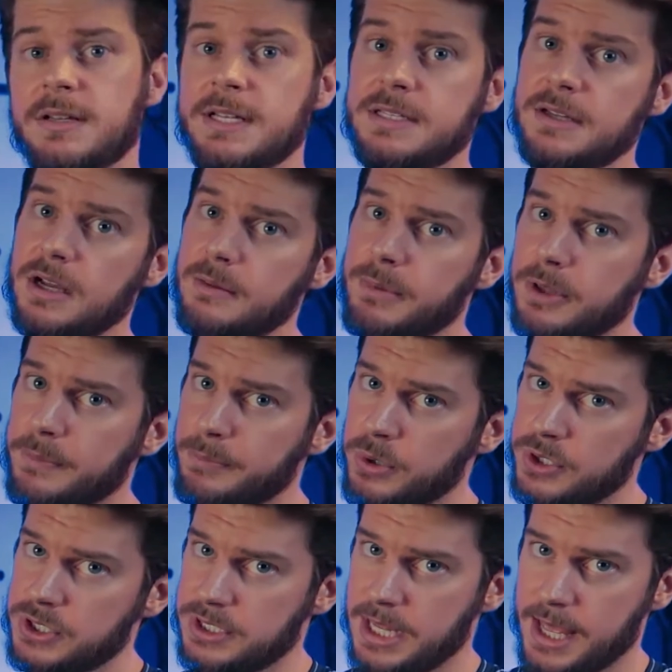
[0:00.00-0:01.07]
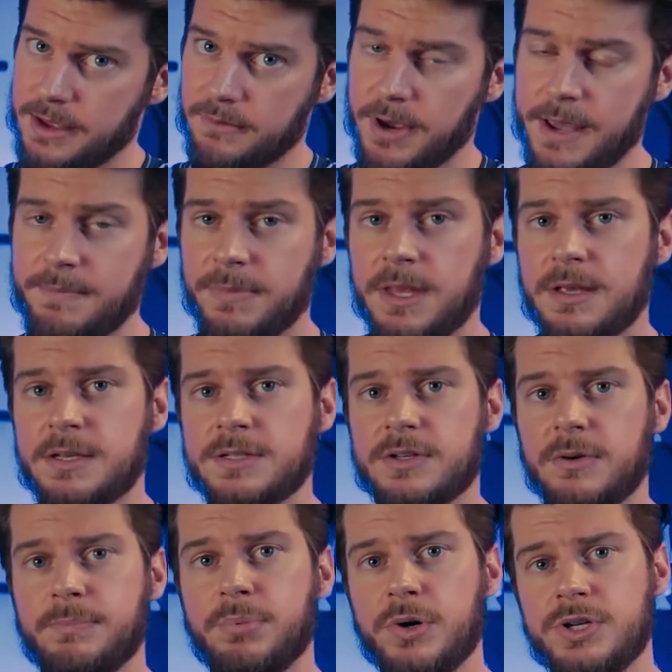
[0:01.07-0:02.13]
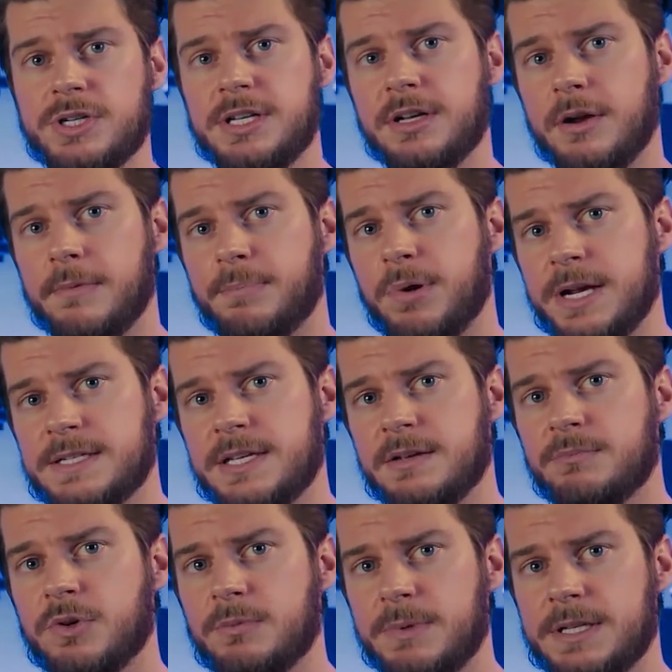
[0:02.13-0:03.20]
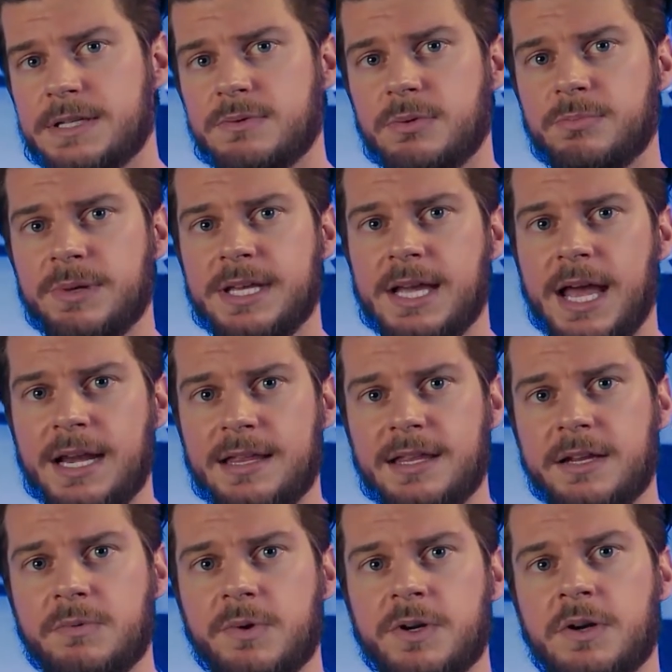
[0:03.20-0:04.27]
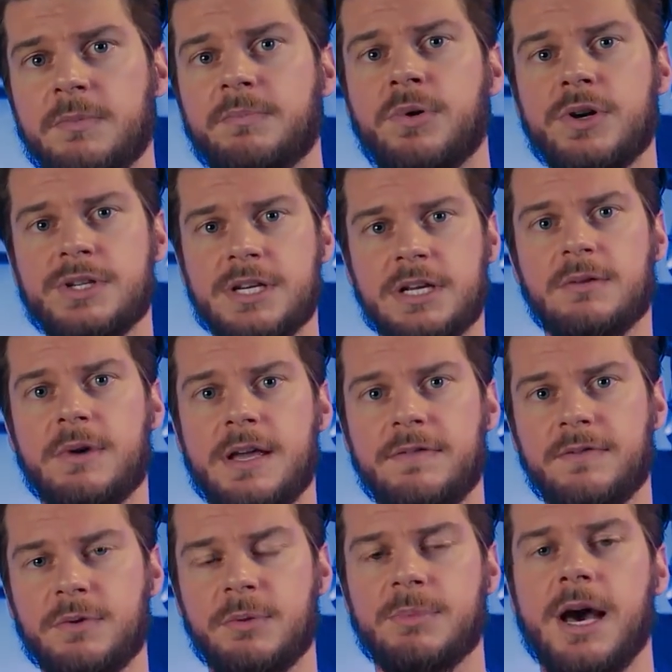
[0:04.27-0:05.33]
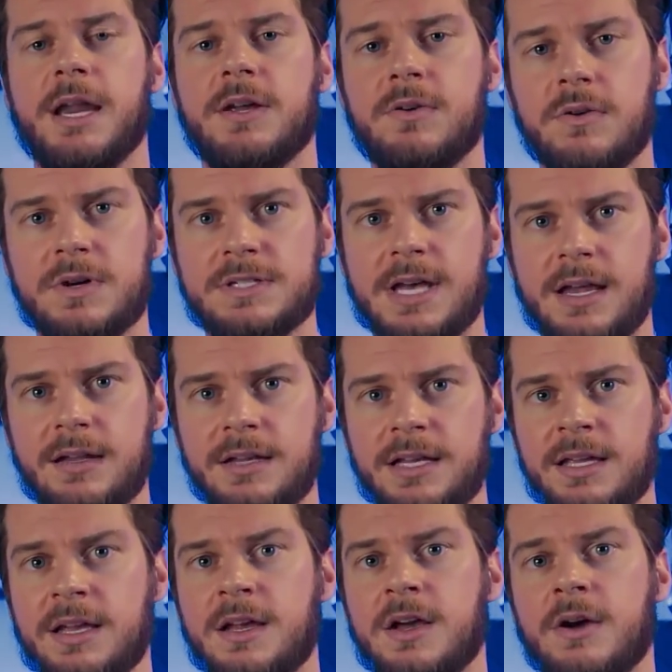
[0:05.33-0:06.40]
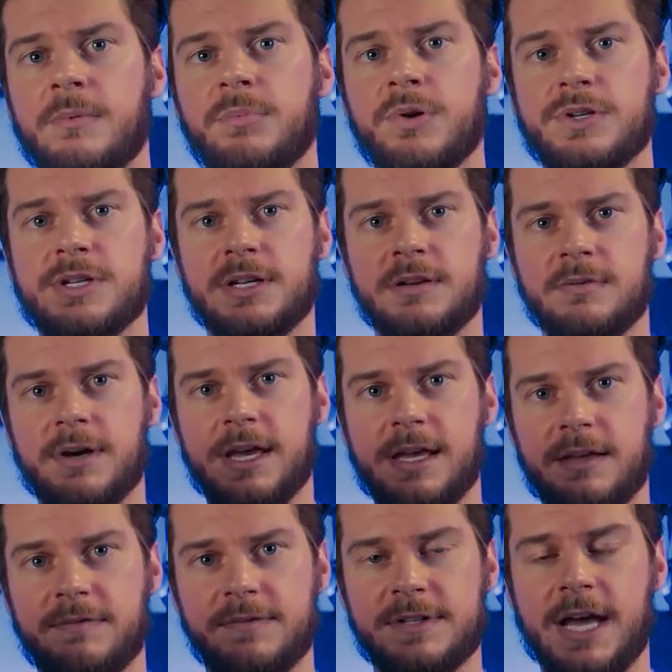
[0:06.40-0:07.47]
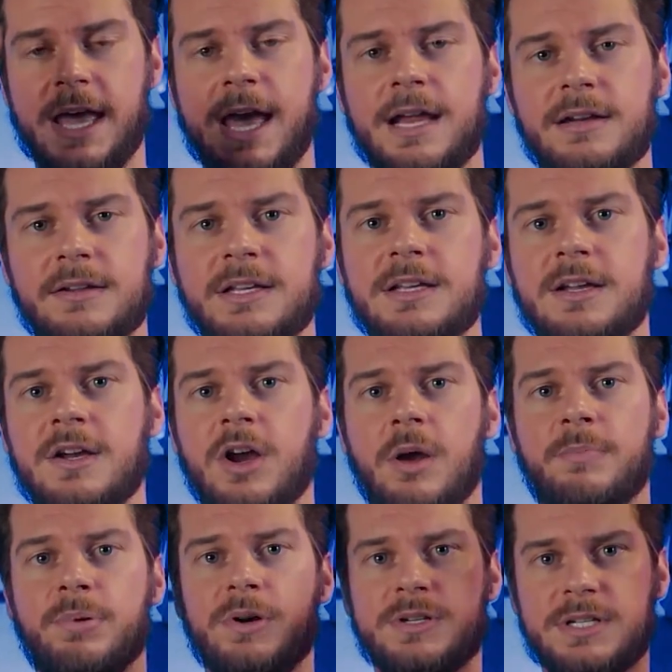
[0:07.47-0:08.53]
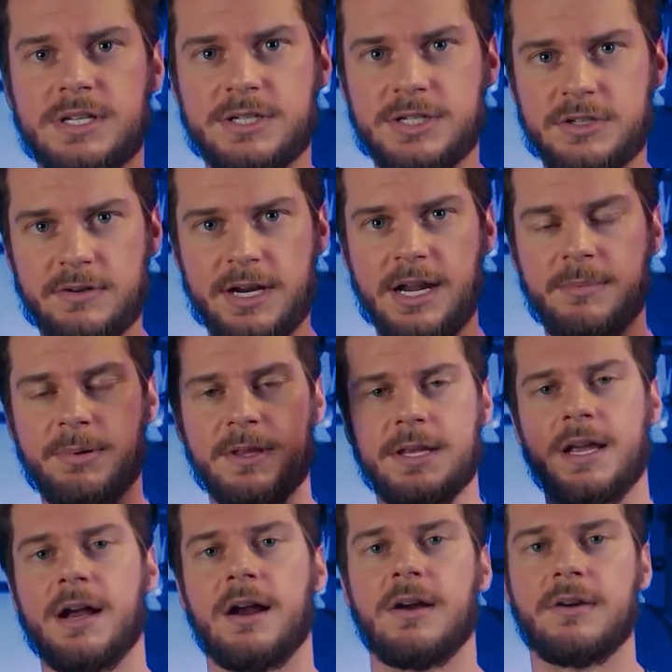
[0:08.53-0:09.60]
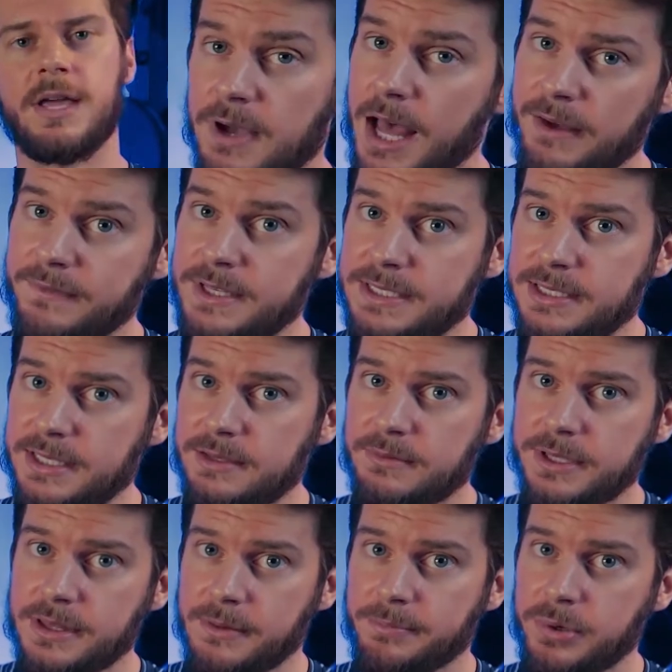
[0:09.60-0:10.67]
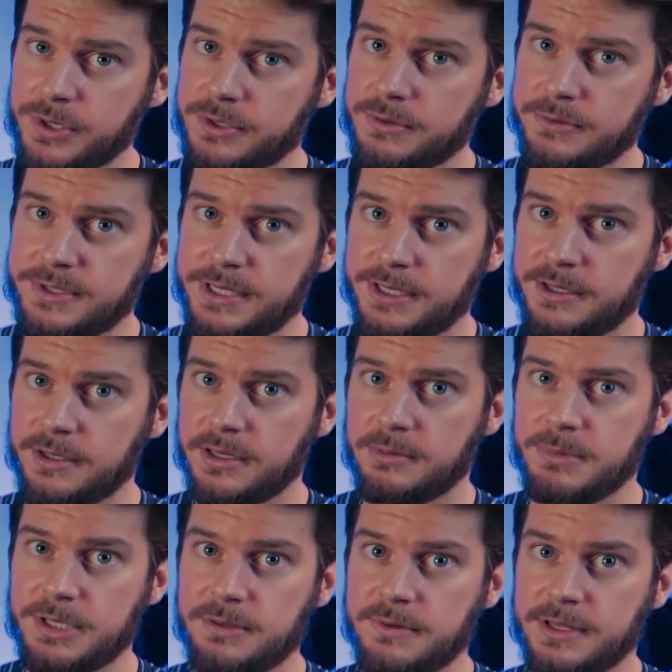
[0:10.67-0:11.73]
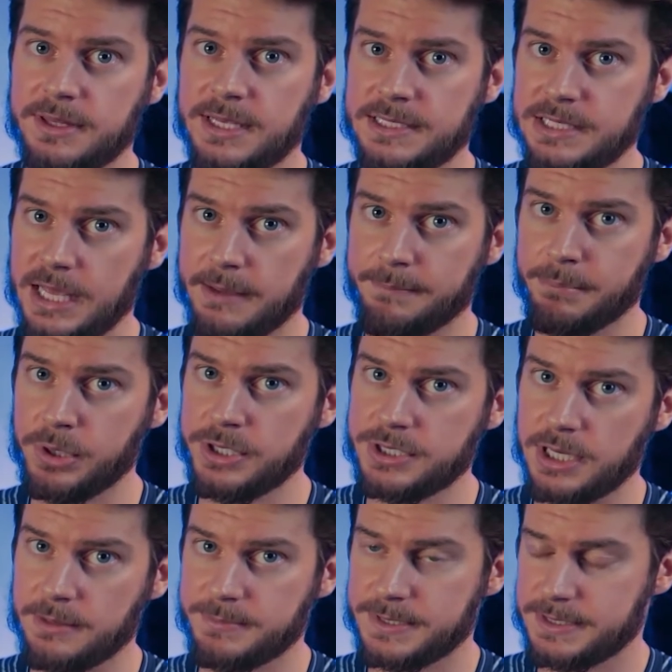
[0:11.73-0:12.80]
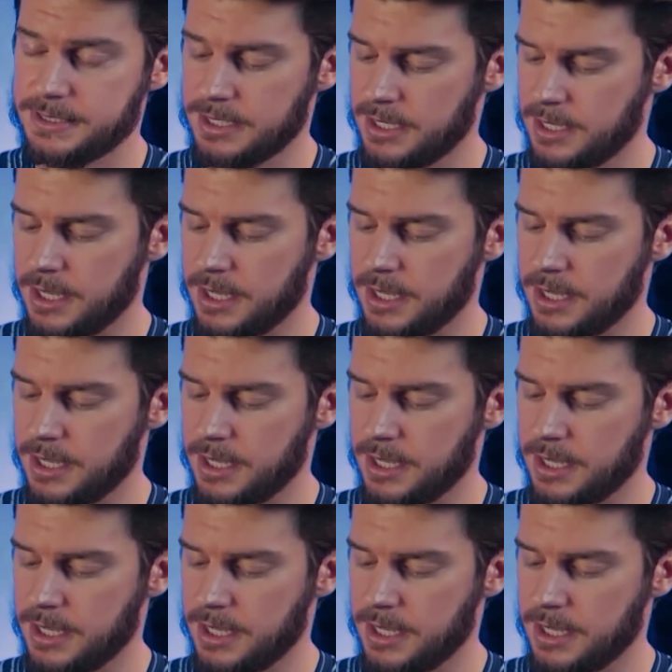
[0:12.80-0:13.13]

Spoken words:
So let's talk about the push day, right? So pushing or pressing movements would be anything where you're pushing away from your body horizontally, pushing away diagonally, or pushing straight up in the air. So obviously with a push routine, you're gonna be doing things like push-ups,